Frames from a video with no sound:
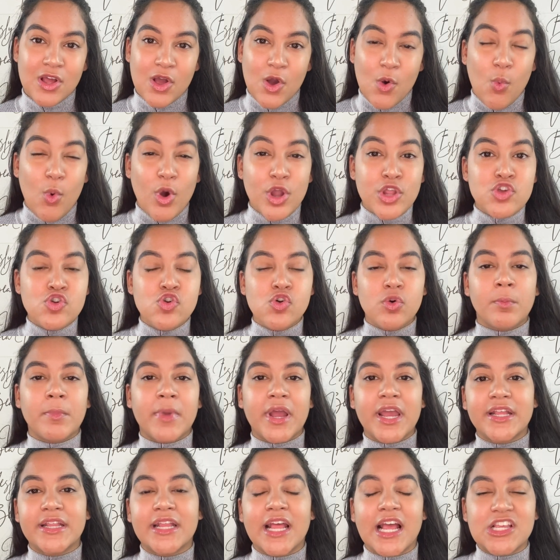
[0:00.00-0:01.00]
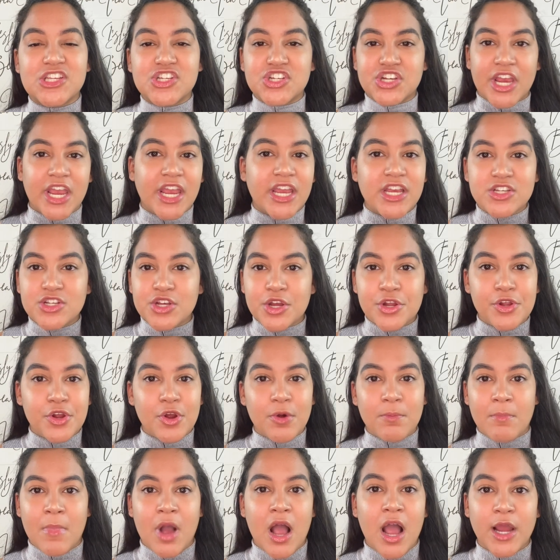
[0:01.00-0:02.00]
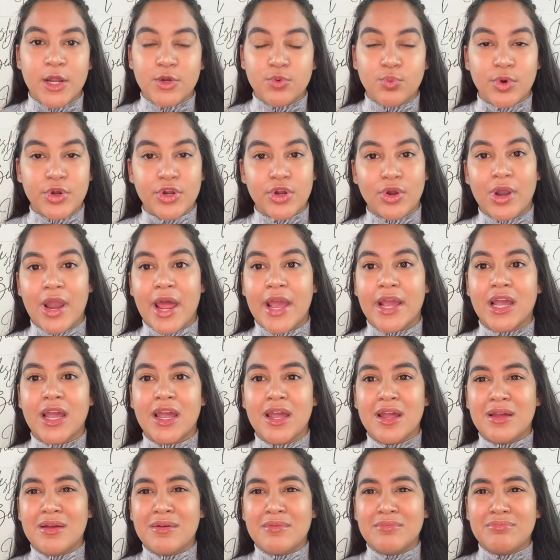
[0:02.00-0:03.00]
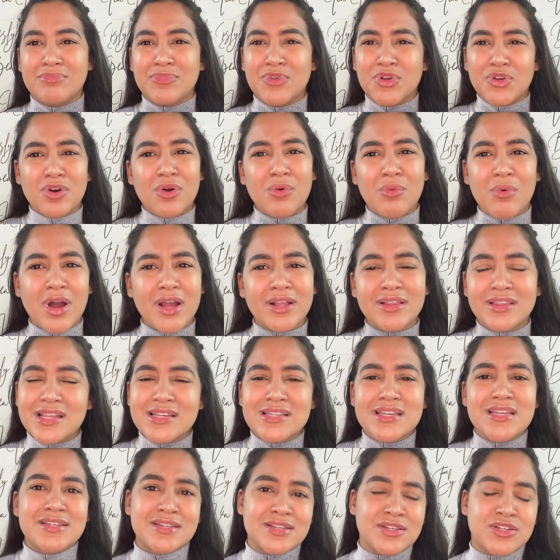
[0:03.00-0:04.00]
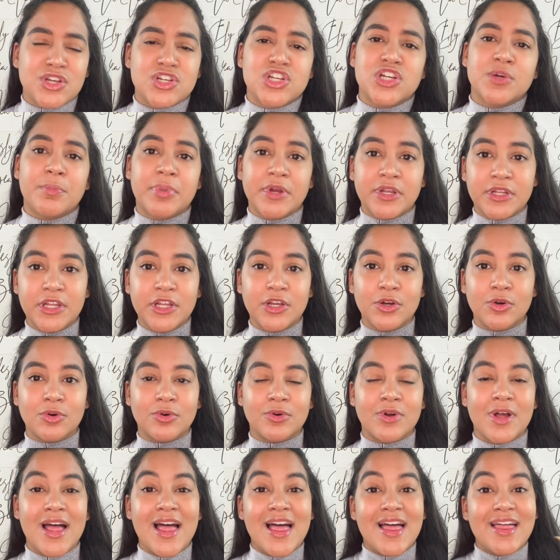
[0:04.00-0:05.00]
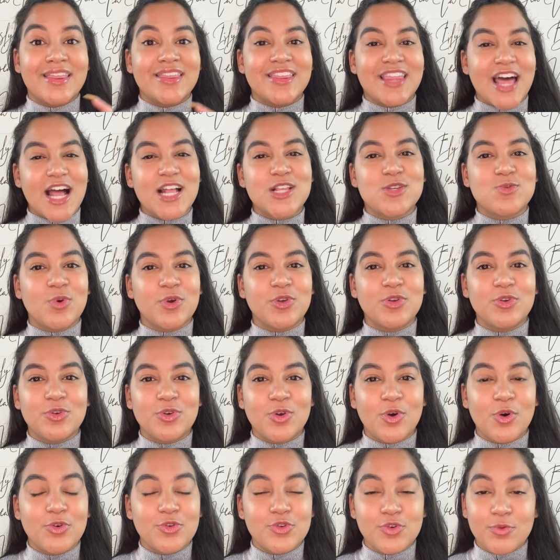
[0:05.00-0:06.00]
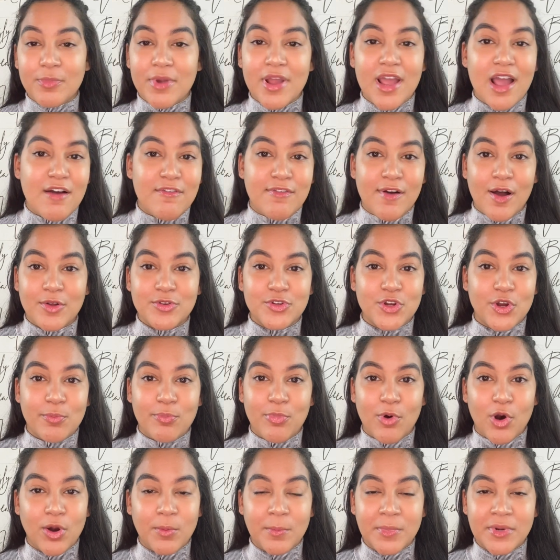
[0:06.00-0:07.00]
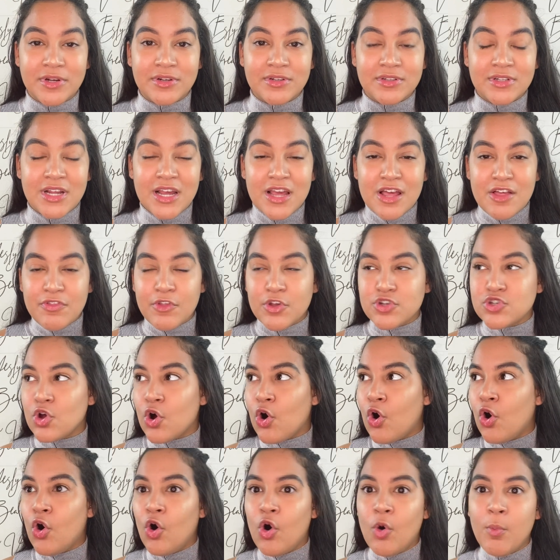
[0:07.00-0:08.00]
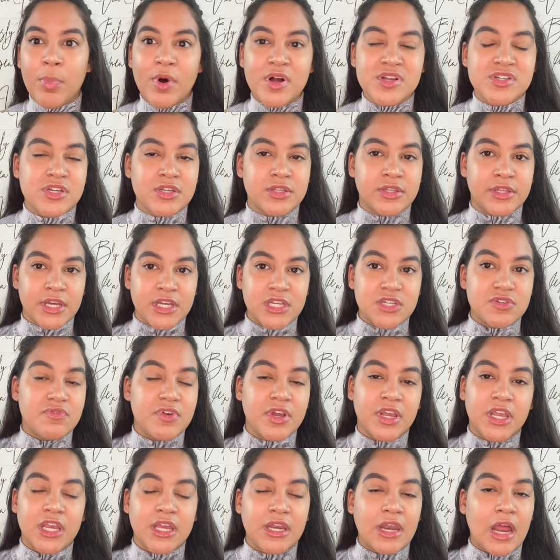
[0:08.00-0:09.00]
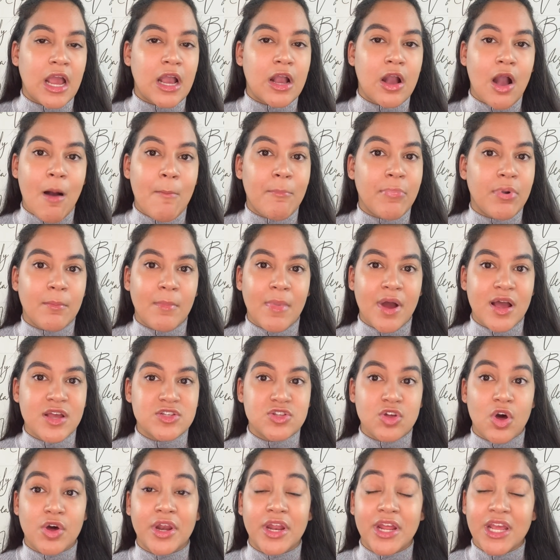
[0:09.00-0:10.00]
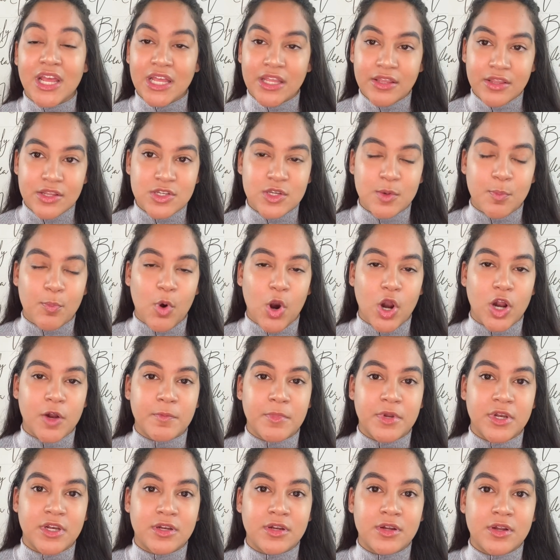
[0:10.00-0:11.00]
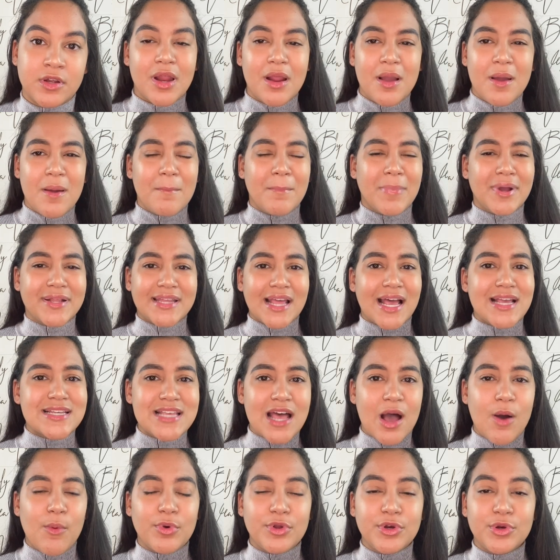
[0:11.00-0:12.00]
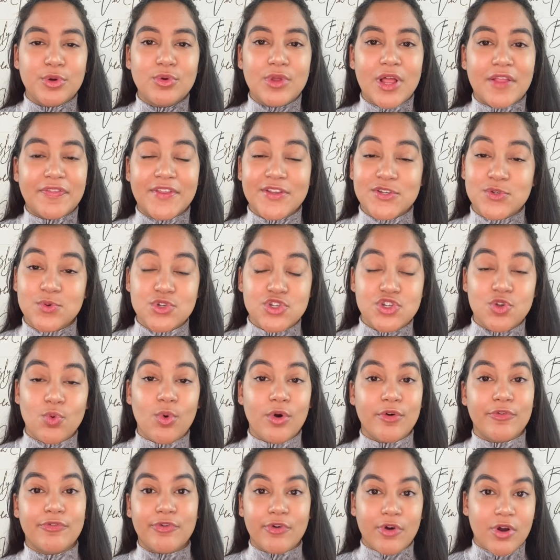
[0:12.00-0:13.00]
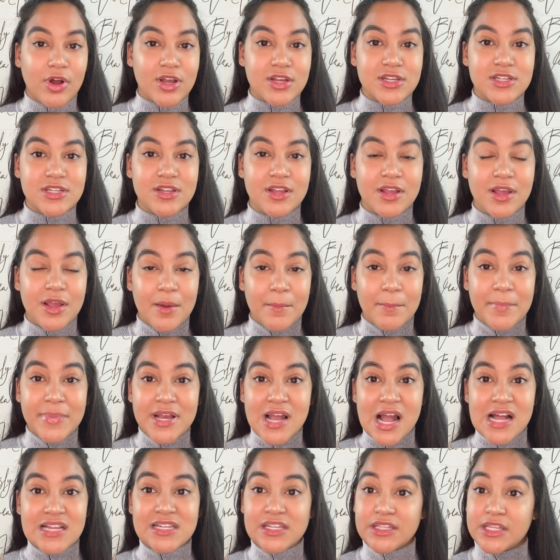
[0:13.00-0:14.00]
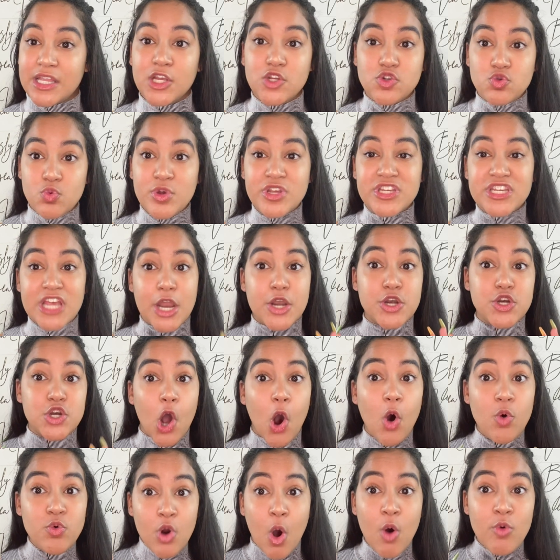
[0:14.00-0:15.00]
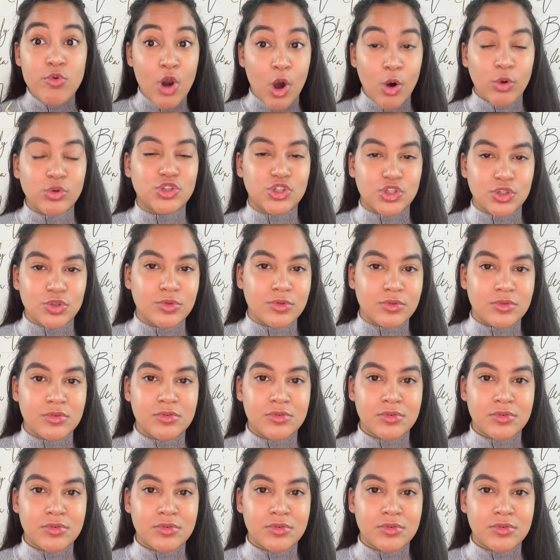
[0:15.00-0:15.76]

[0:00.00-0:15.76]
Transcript: When you make that change in your mind where you're like, you know what, this isn't such a big deal, that's when you know you may have found your apartment. There's a whole bunch of things Vicky and I compromised on in this apartment. But that's how we knew that this was the one for us. Because the things we said no to